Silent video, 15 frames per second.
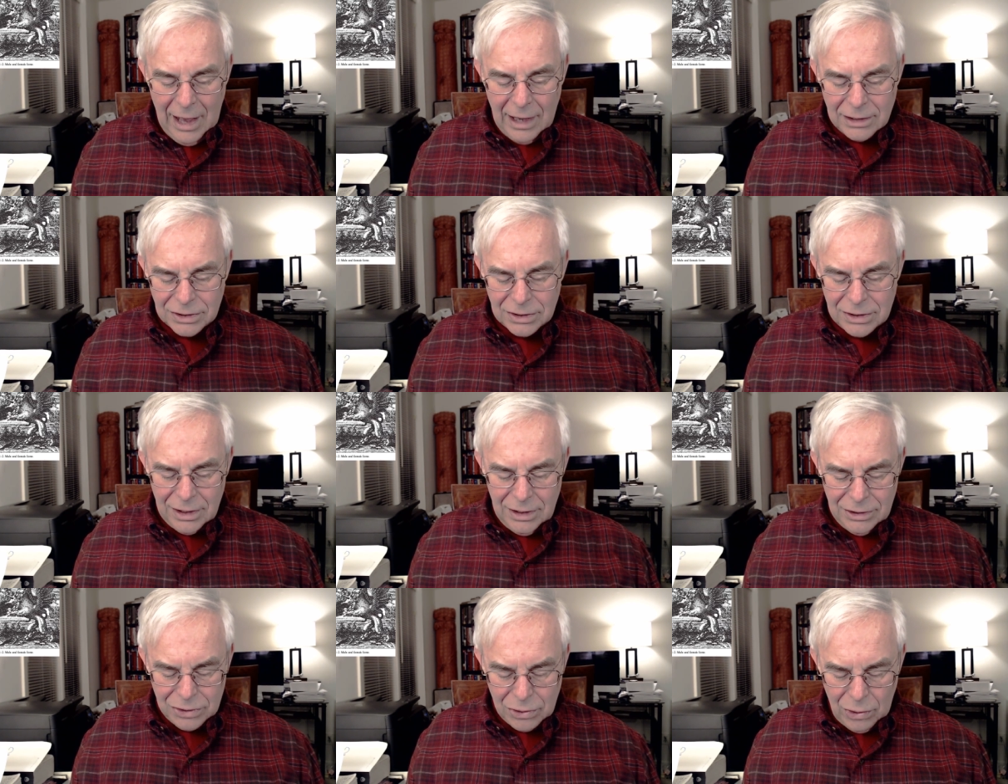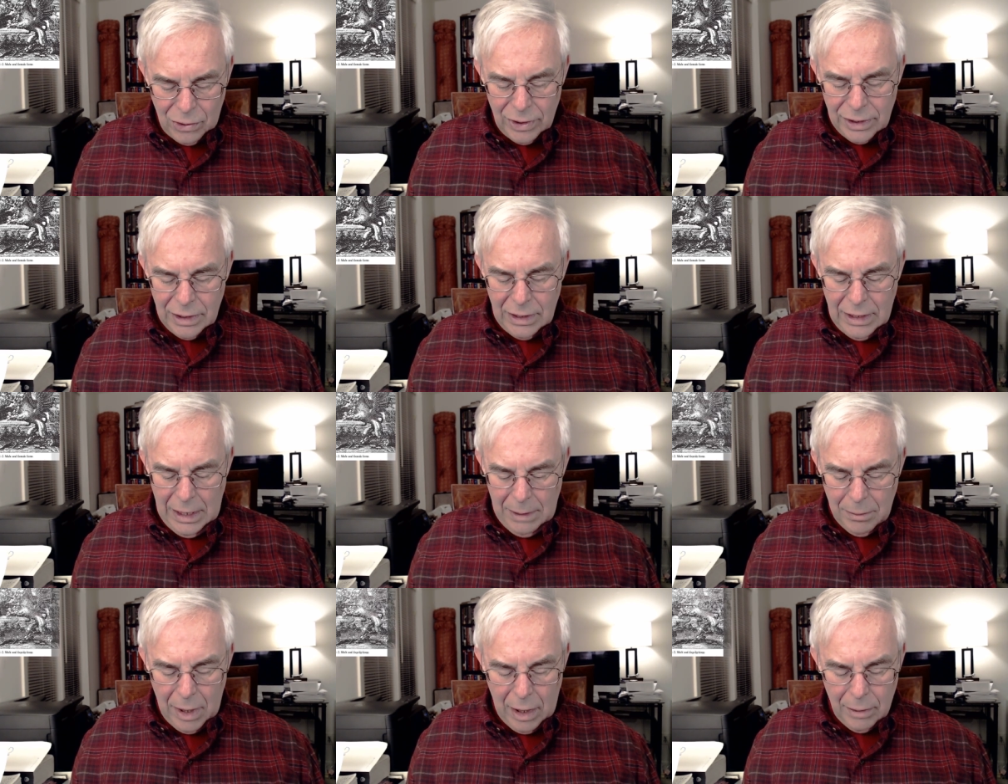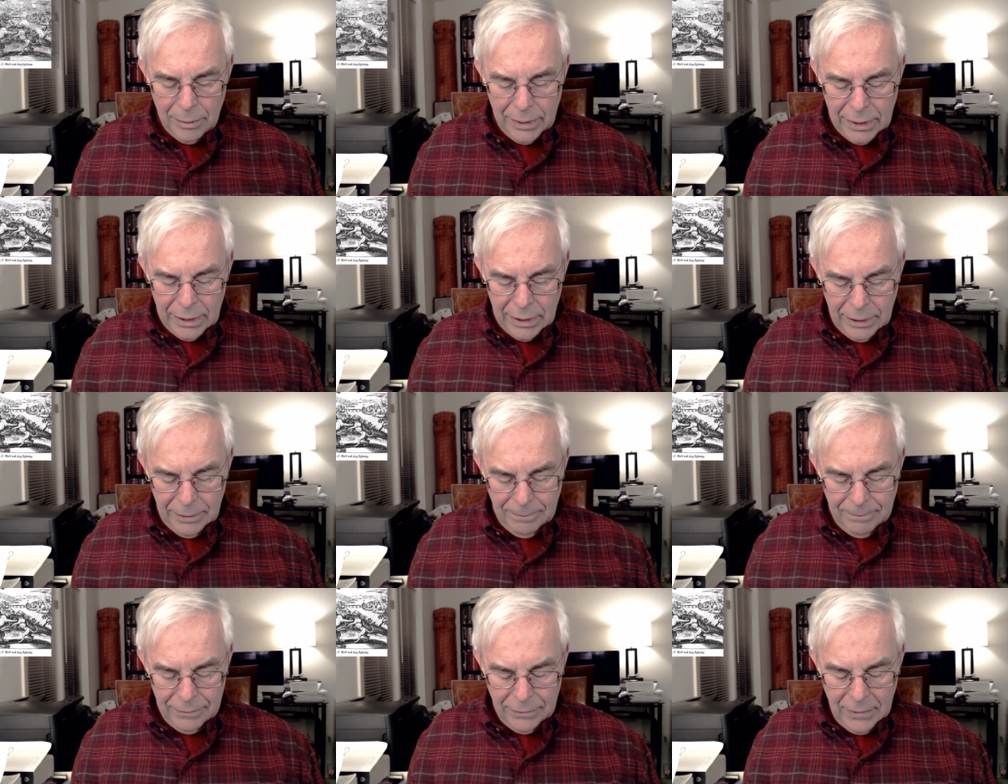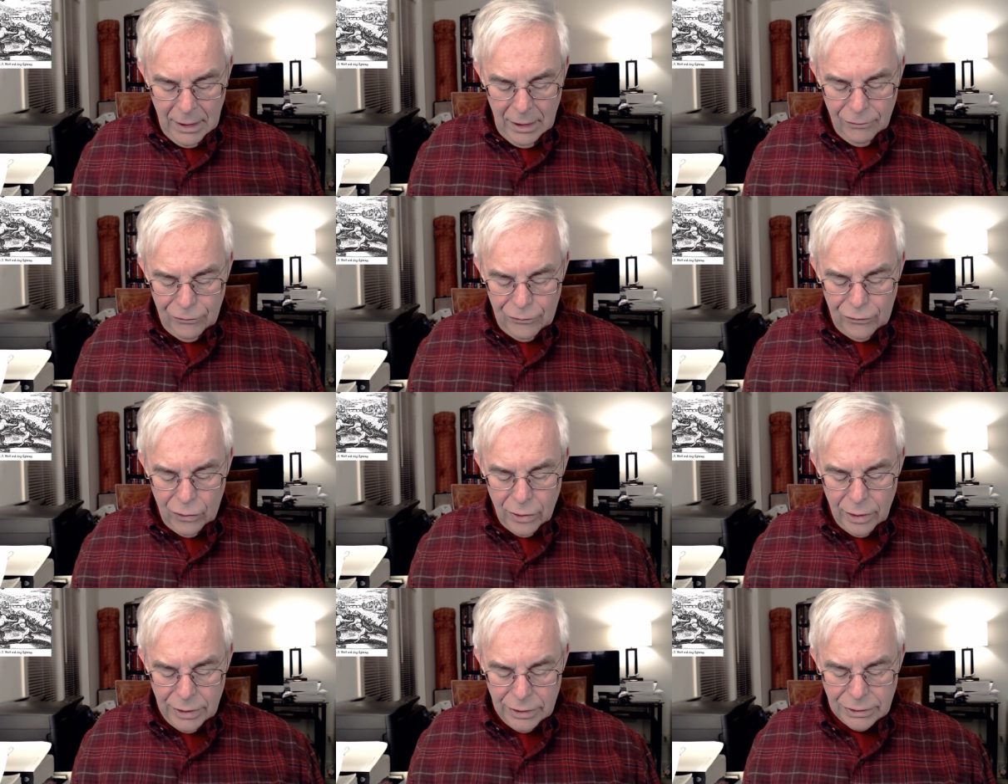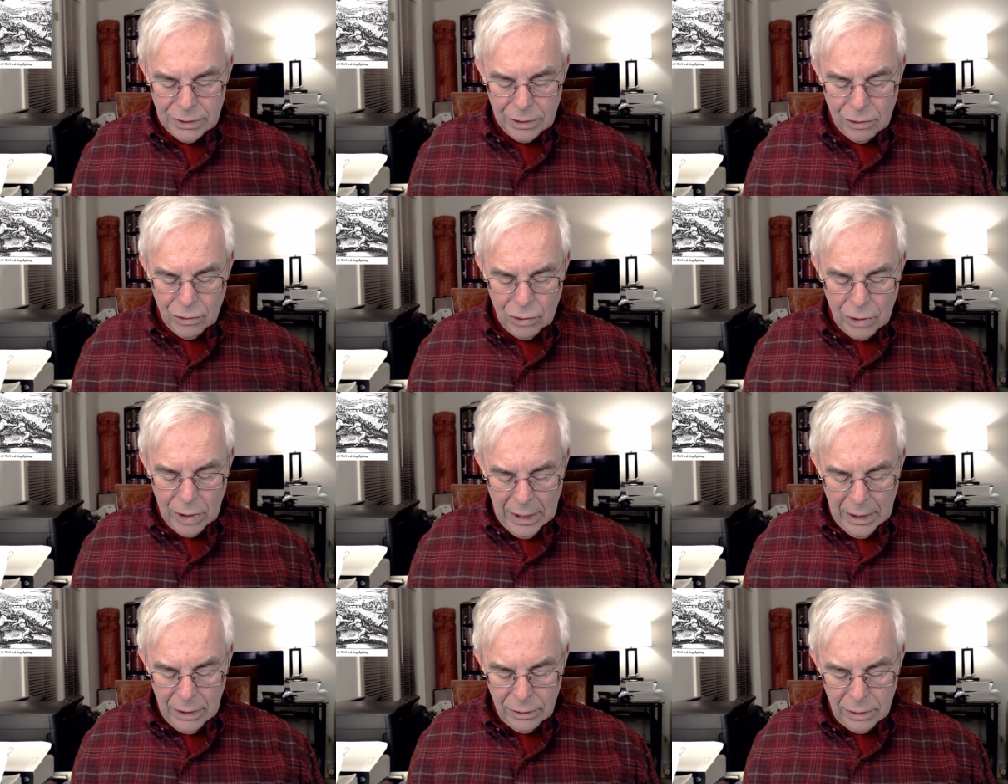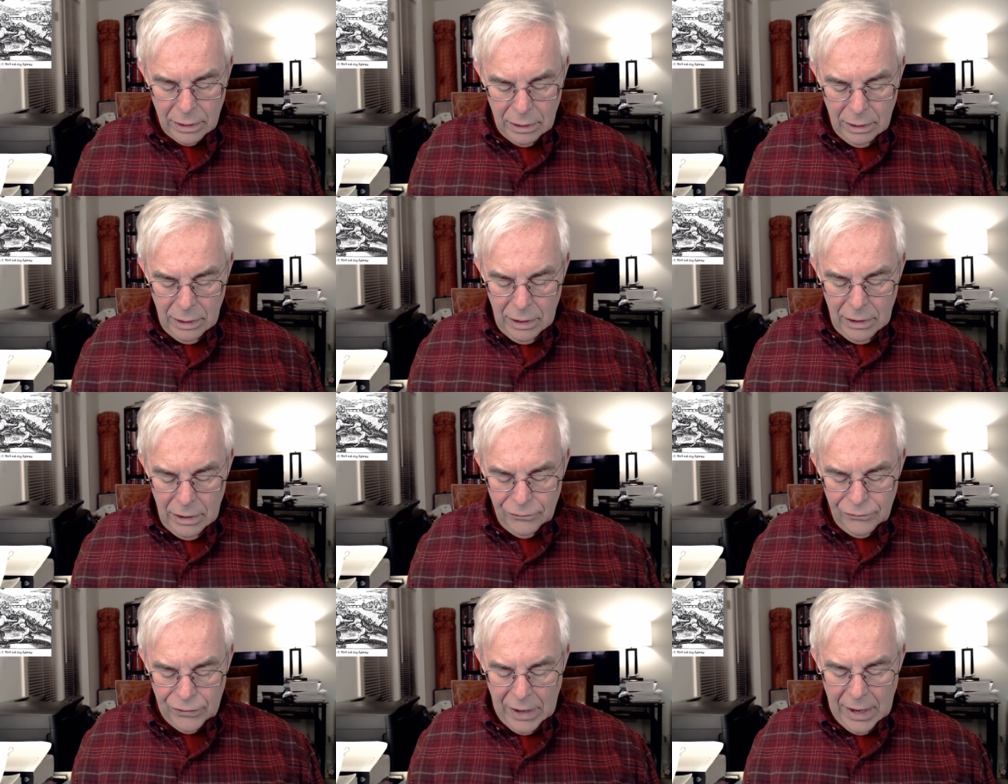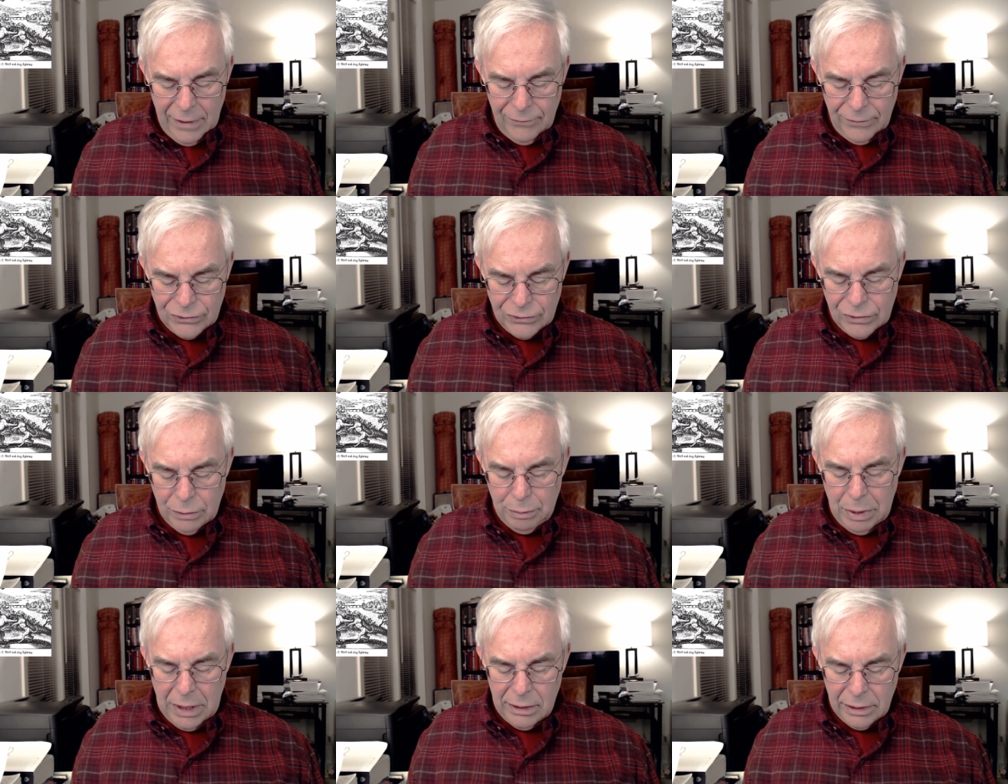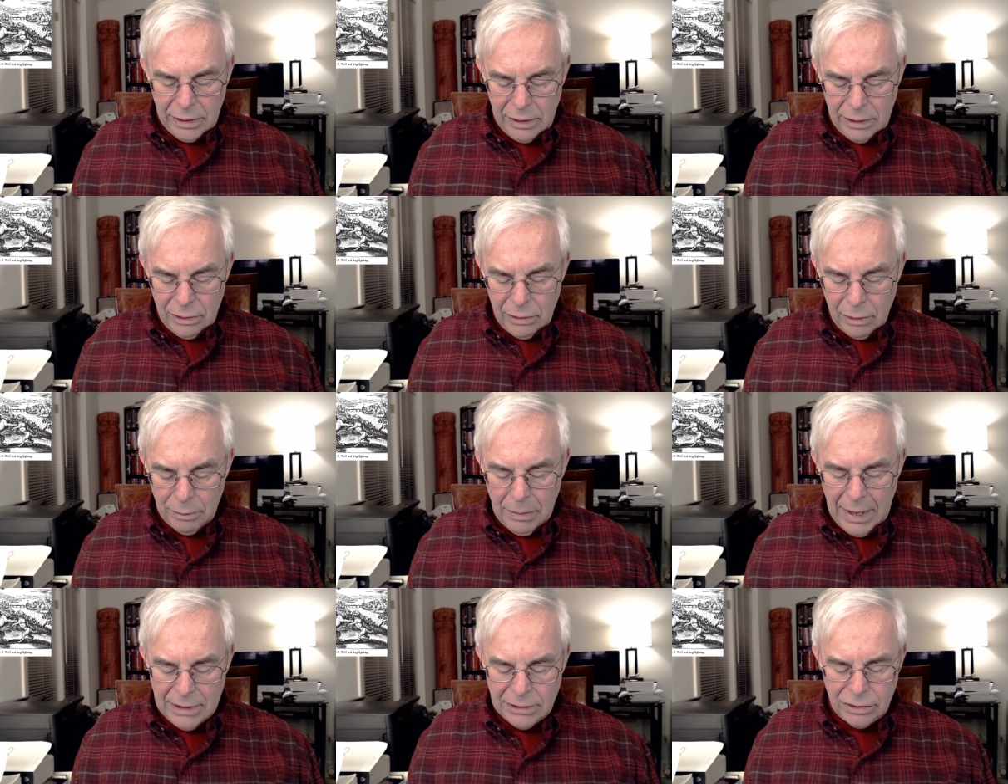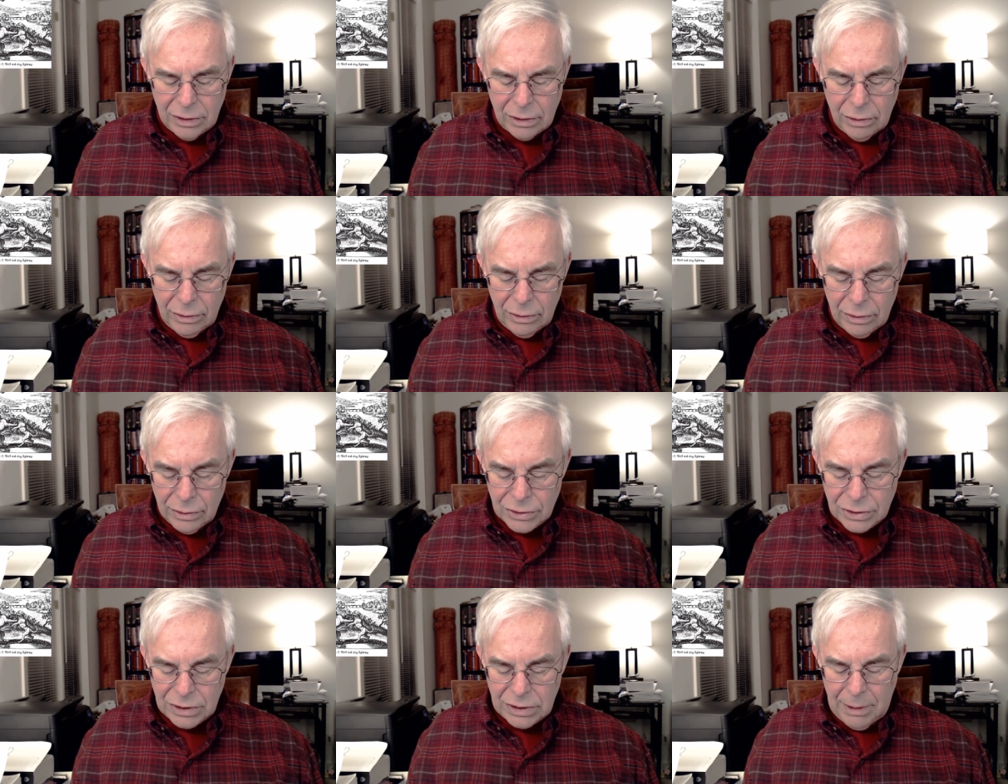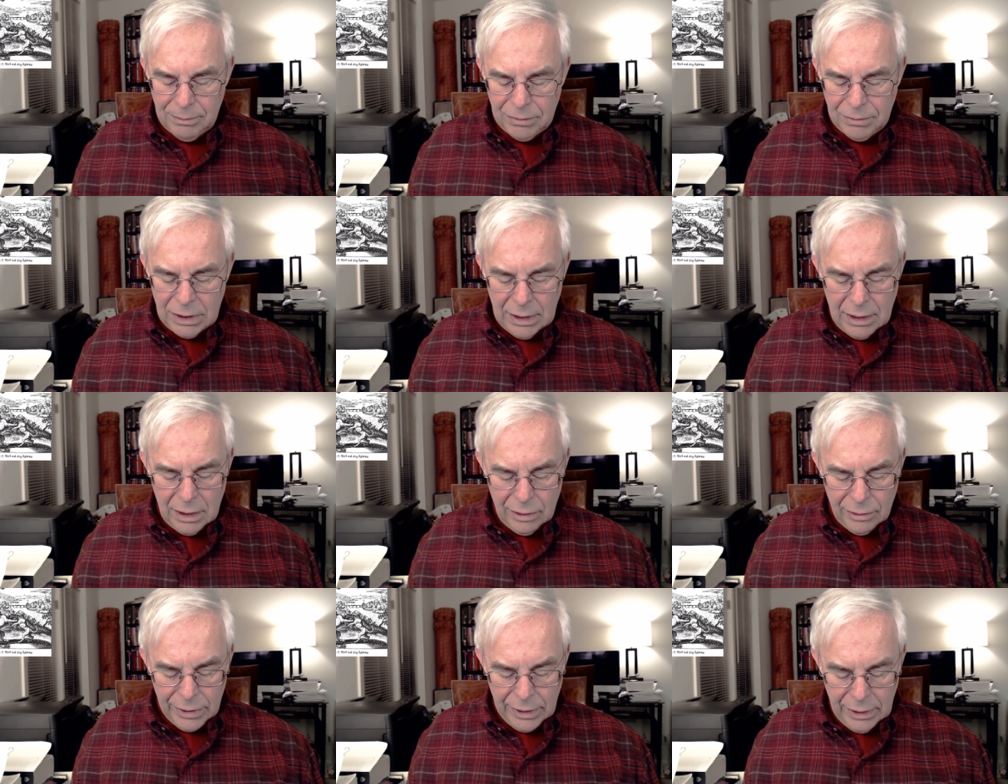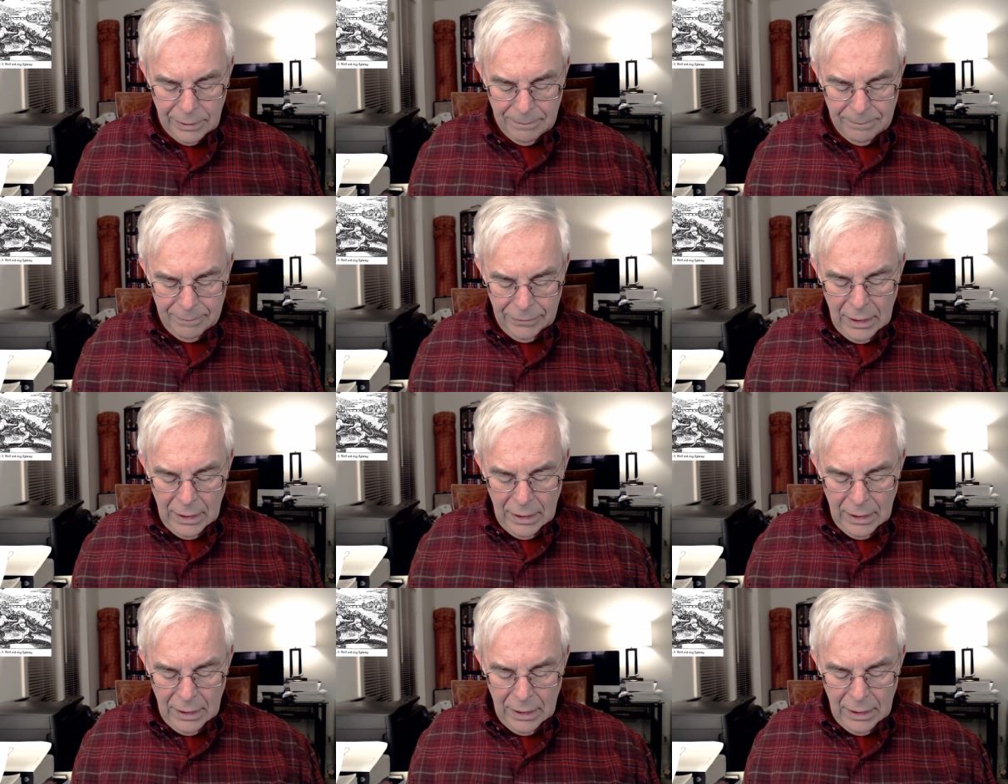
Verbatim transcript: Astanes caught in Heimarmene. 4 is the crown. 5 is the pelican or magical septenary.